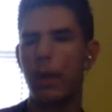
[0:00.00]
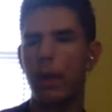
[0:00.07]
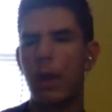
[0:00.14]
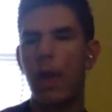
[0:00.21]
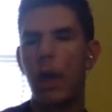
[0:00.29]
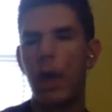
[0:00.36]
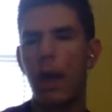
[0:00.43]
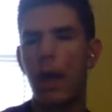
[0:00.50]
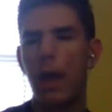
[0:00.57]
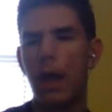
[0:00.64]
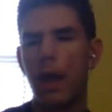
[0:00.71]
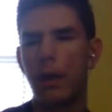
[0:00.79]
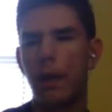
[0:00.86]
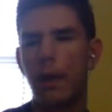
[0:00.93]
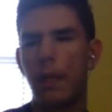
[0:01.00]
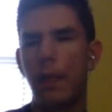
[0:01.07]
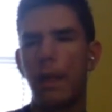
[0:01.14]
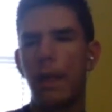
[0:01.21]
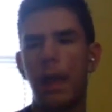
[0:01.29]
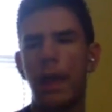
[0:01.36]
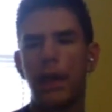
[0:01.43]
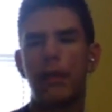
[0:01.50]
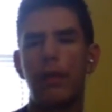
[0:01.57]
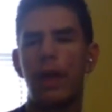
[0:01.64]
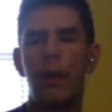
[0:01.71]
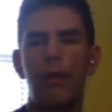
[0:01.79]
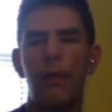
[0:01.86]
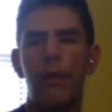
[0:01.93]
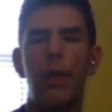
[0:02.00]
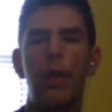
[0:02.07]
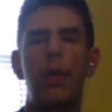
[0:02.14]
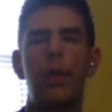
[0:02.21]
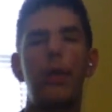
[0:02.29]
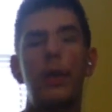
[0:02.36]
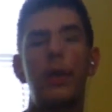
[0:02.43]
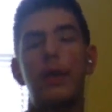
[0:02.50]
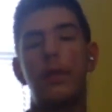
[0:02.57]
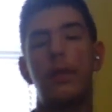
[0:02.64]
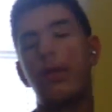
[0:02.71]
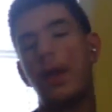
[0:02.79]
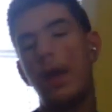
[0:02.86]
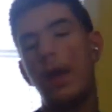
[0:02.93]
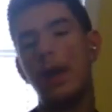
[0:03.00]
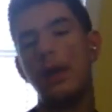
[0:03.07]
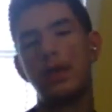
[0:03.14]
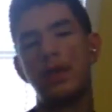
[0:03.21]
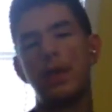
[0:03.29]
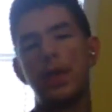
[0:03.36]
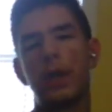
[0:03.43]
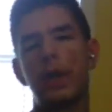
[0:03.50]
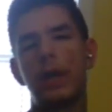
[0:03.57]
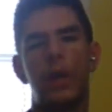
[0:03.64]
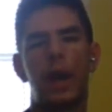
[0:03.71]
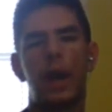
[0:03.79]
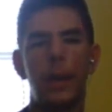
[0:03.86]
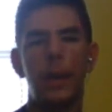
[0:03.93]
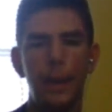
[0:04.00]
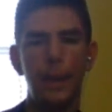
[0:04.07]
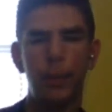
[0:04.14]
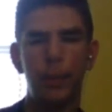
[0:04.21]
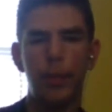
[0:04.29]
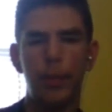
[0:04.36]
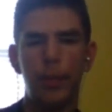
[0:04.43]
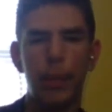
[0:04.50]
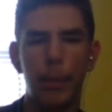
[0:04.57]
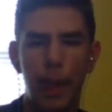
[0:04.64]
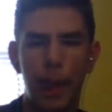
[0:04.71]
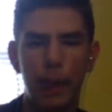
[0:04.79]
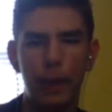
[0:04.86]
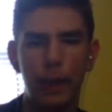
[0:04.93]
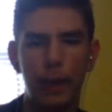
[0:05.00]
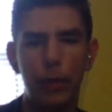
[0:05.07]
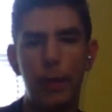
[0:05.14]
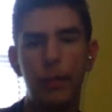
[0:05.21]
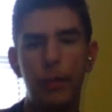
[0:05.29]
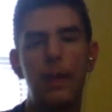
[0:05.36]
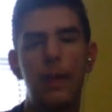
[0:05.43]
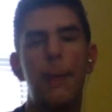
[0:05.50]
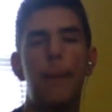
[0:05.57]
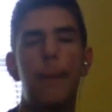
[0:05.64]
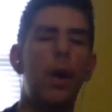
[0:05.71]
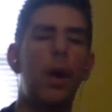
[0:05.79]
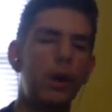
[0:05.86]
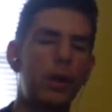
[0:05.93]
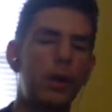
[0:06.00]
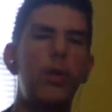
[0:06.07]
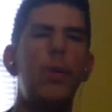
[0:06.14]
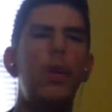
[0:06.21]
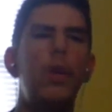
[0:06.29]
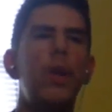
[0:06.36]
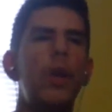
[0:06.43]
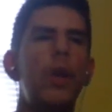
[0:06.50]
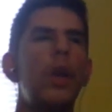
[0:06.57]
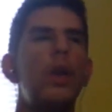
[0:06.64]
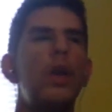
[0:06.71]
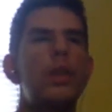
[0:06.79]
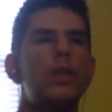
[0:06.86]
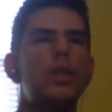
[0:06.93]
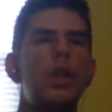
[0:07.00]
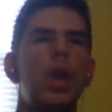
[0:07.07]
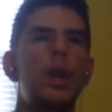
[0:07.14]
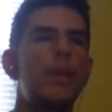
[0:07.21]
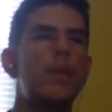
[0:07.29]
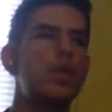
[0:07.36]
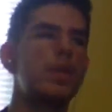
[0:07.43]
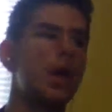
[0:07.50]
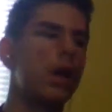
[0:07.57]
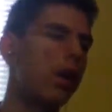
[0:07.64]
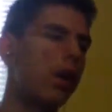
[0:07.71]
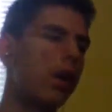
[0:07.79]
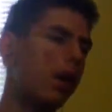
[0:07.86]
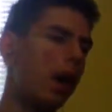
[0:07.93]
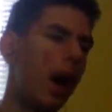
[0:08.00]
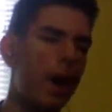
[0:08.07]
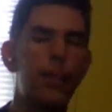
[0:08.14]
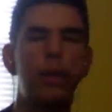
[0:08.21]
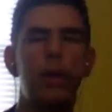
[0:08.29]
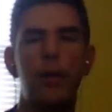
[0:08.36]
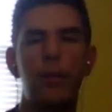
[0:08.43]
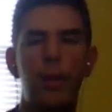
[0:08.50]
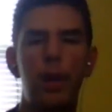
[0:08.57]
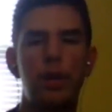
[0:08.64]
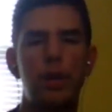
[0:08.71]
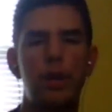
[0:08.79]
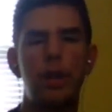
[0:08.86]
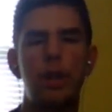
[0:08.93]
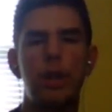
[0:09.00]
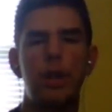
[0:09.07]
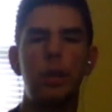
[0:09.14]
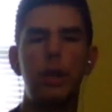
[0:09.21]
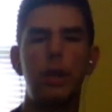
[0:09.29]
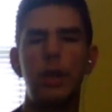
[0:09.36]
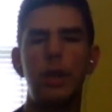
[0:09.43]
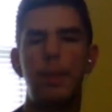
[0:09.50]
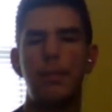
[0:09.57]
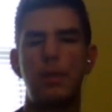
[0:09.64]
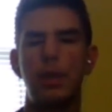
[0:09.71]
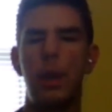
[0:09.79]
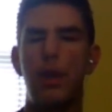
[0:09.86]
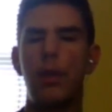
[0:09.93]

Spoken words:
And XFL is trying not to hide people with criminal backgrounds, but they might do it. Since Johnny Manziel, I believe personally he's cleaned up himself.